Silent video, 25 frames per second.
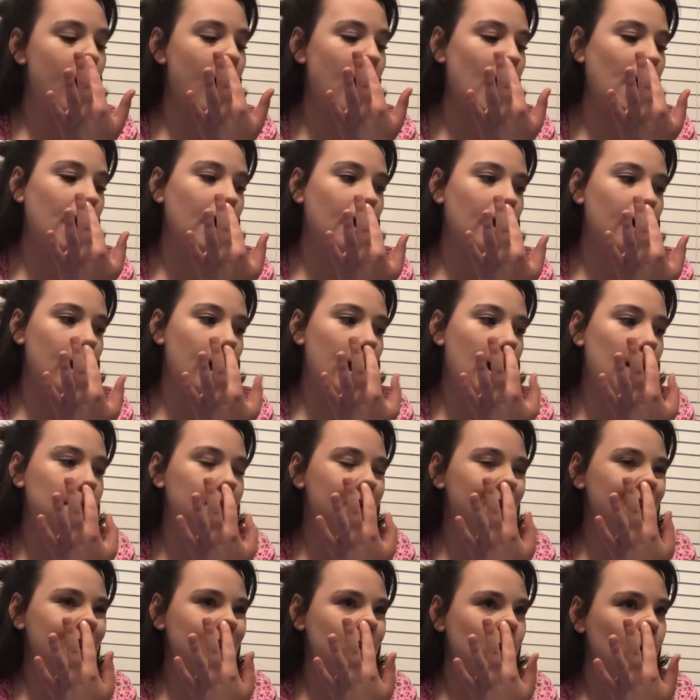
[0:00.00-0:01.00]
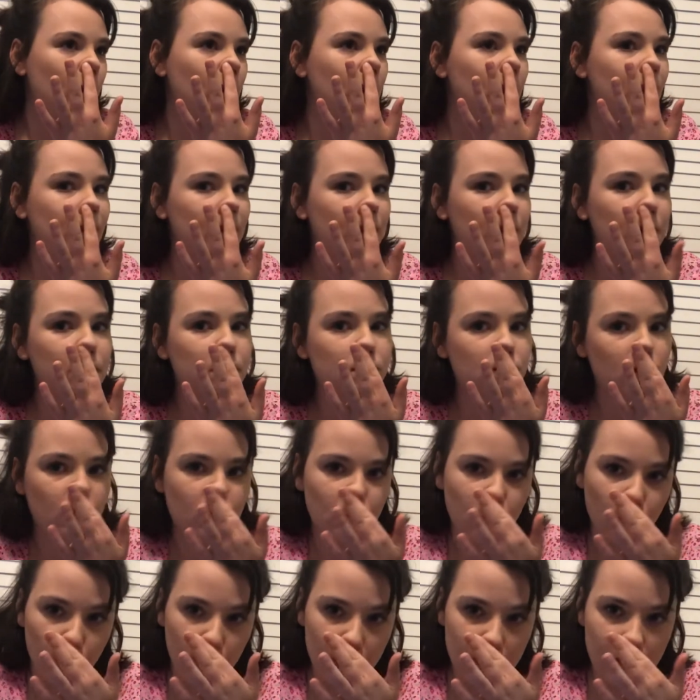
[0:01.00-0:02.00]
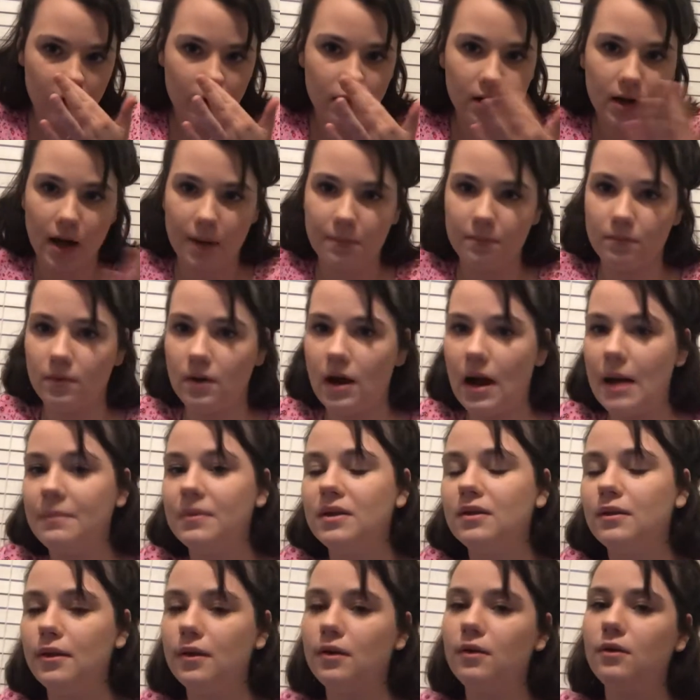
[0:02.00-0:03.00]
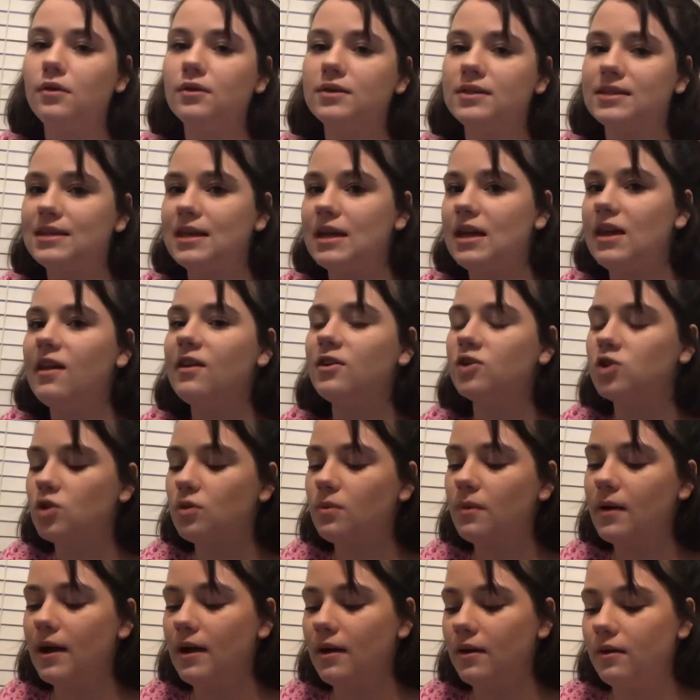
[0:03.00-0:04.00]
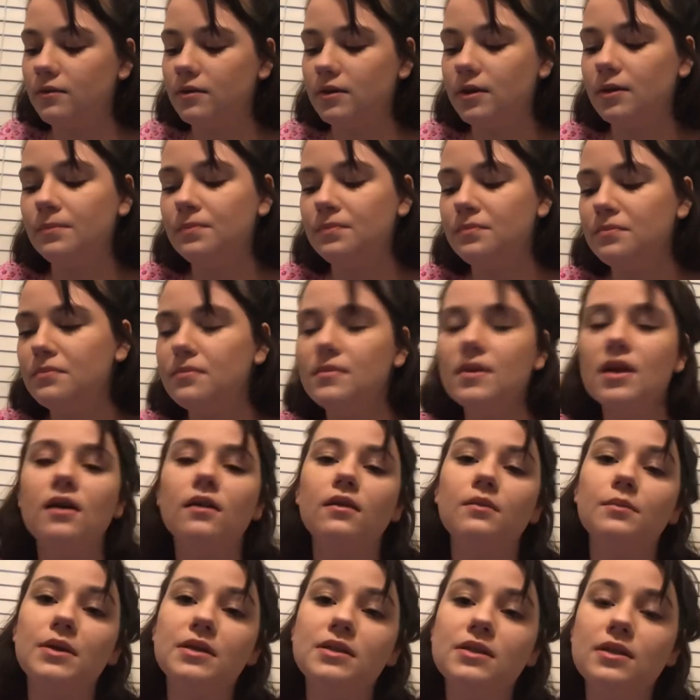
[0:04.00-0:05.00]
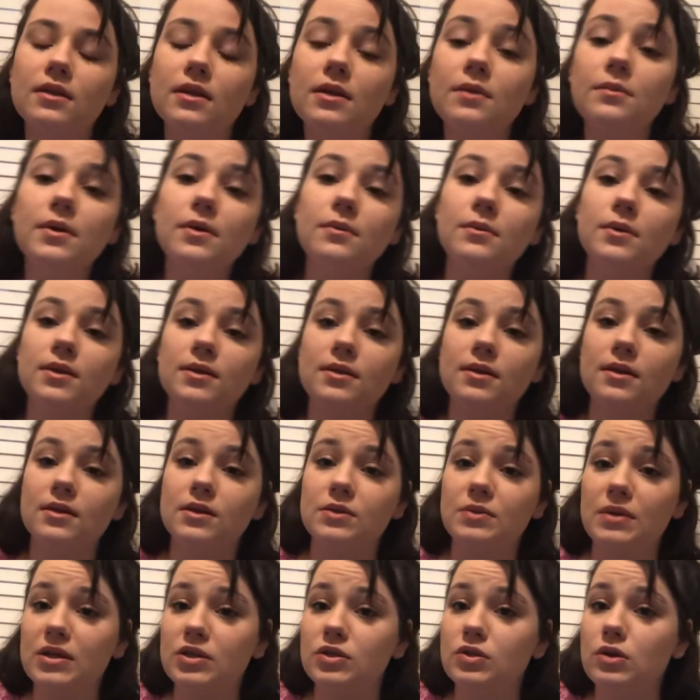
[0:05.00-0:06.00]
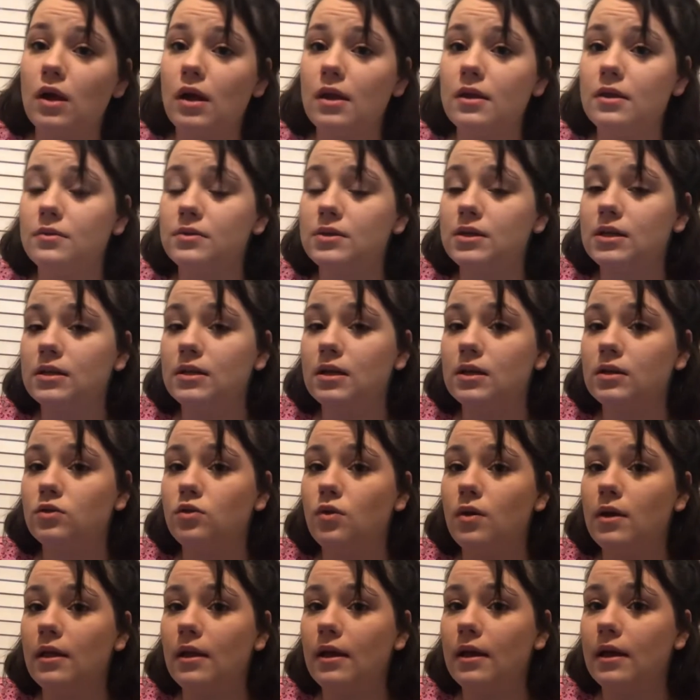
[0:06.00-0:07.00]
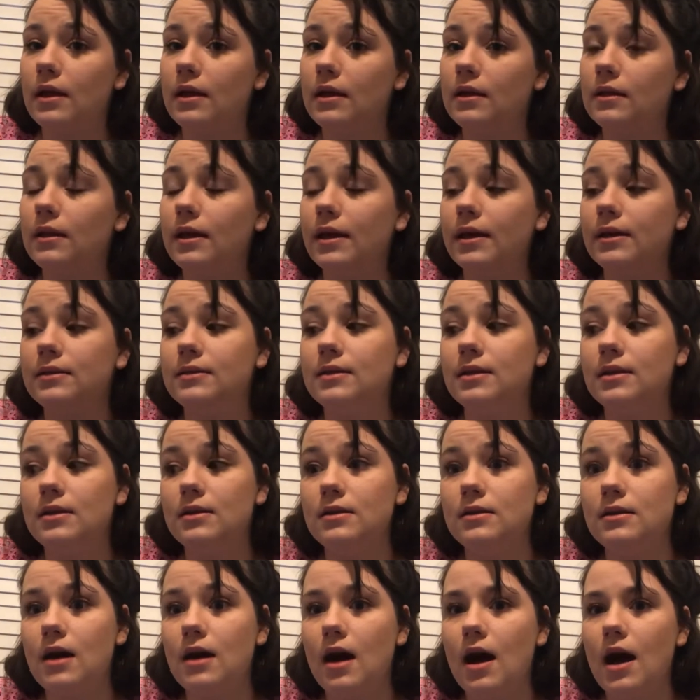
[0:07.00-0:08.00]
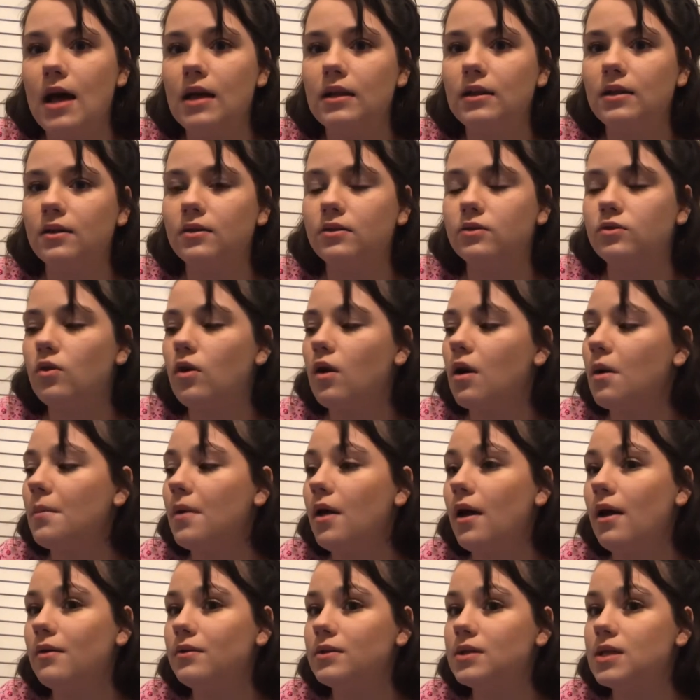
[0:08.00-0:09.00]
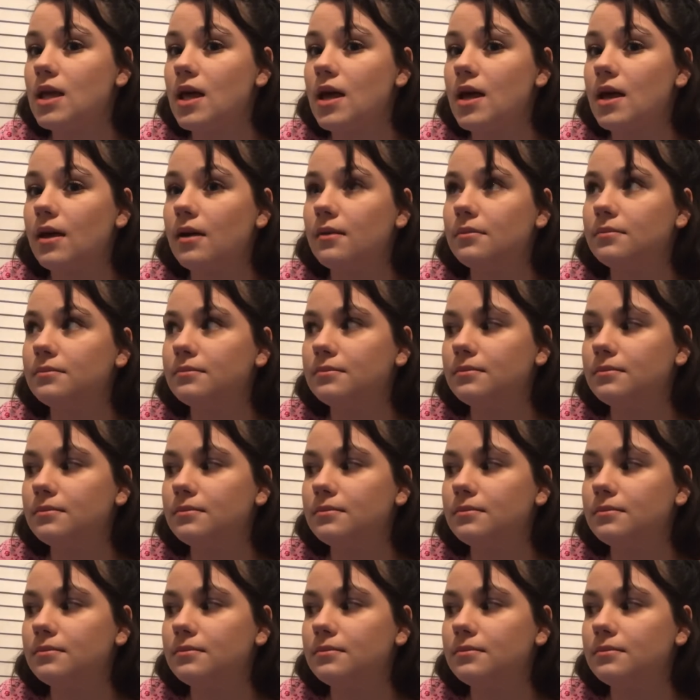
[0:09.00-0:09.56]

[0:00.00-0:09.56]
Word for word: Um, any toilet that looks a little weird, I'm, I'm a little skittish around. Recently we went to this restaurant, there was this like toilet and it like did not look normal. I was like,